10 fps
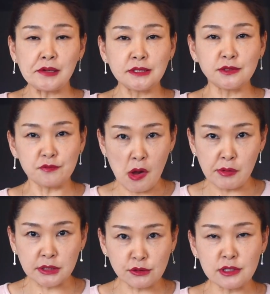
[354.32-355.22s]
It's
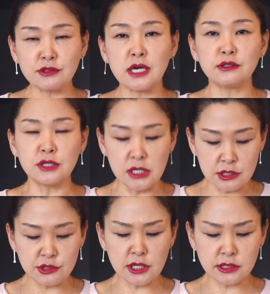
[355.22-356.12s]
very crunchy and
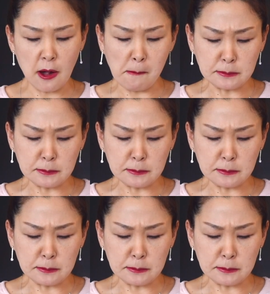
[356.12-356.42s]
delicious.